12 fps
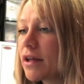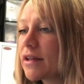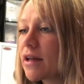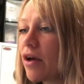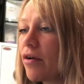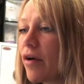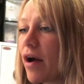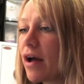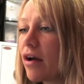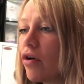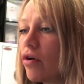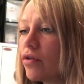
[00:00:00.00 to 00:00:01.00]
So
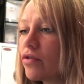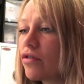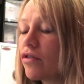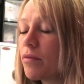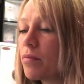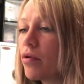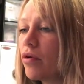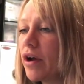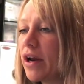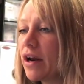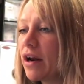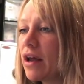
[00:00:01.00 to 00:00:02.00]
I got to the
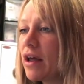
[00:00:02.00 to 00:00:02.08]
point